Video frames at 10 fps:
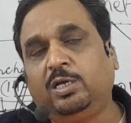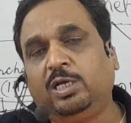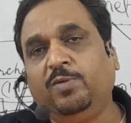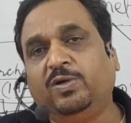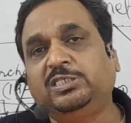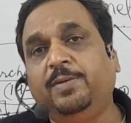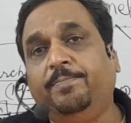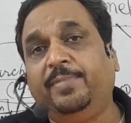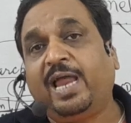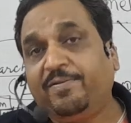He was
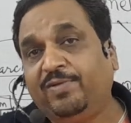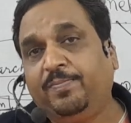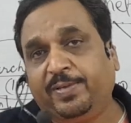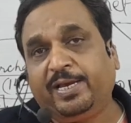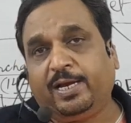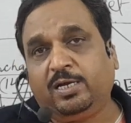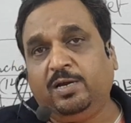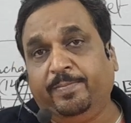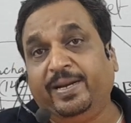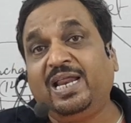in medieval period, in
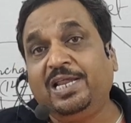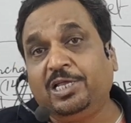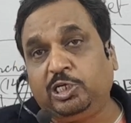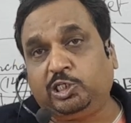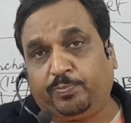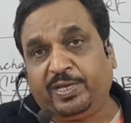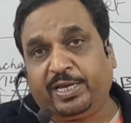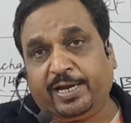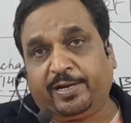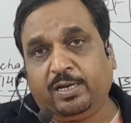a Middle English
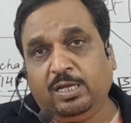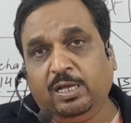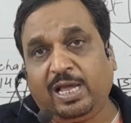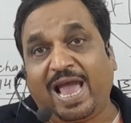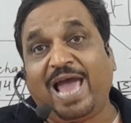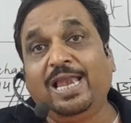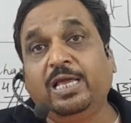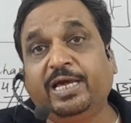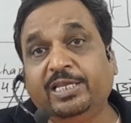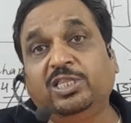period,
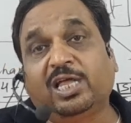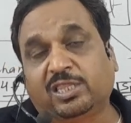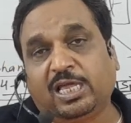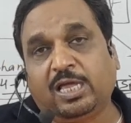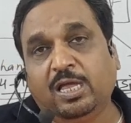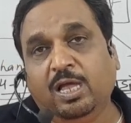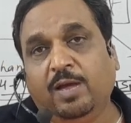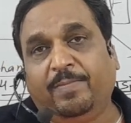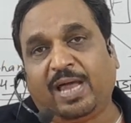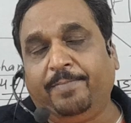Allegory Dante.
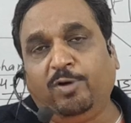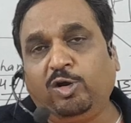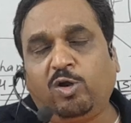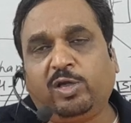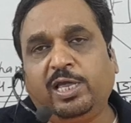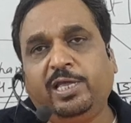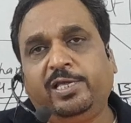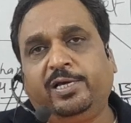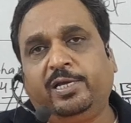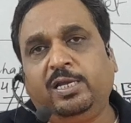But I am not talking
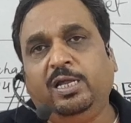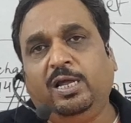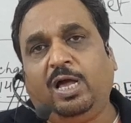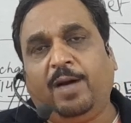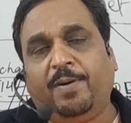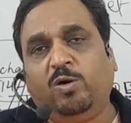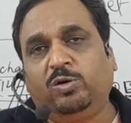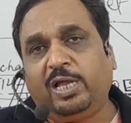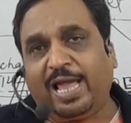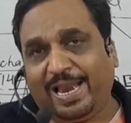here
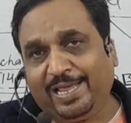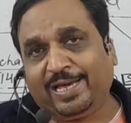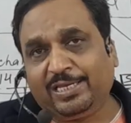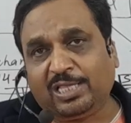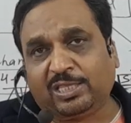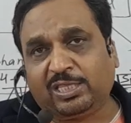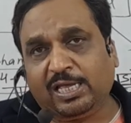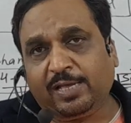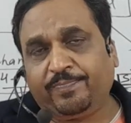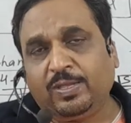about Allegory
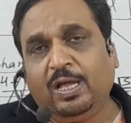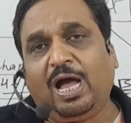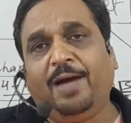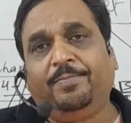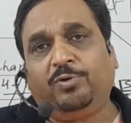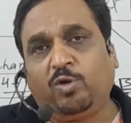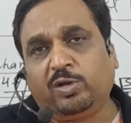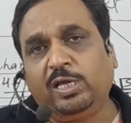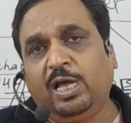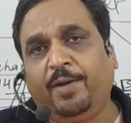Dante. I am
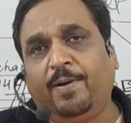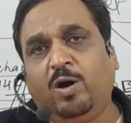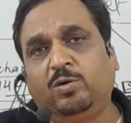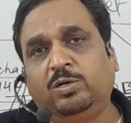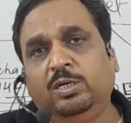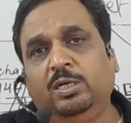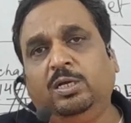talking about